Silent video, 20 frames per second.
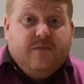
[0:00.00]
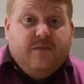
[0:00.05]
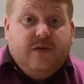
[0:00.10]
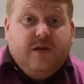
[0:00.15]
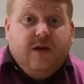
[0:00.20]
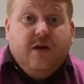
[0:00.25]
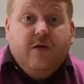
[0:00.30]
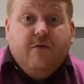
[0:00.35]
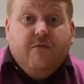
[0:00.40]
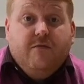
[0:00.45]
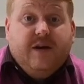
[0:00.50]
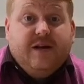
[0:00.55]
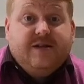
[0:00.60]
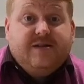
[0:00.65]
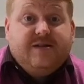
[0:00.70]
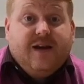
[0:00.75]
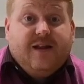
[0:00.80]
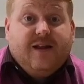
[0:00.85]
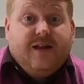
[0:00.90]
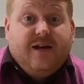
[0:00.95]
new
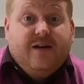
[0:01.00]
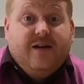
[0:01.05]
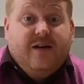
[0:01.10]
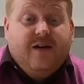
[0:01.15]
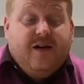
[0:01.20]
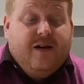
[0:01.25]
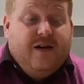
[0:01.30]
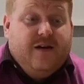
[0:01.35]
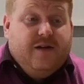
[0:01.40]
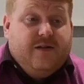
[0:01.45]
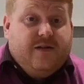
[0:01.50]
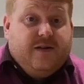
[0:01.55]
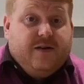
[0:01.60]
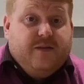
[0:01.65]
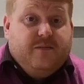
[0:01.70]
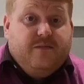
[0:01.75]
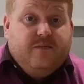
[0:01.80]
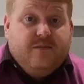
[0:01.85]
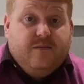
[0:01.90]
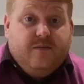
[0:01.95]
reseller
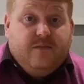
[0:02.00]
to